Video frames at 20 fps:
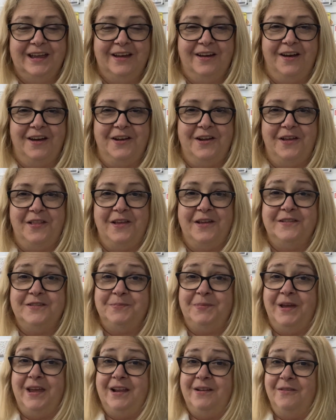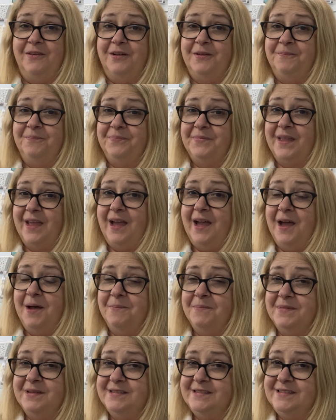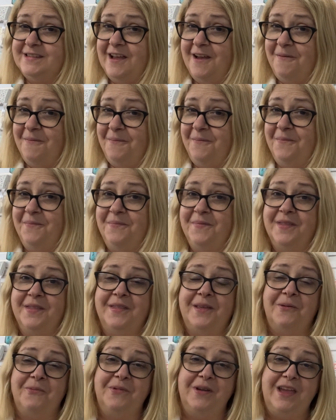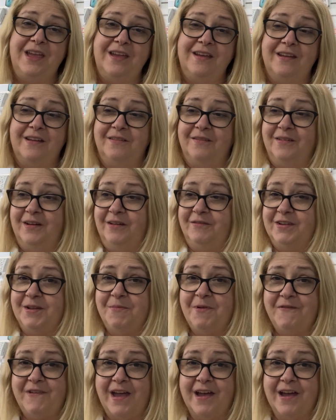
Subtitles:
I know there's been some of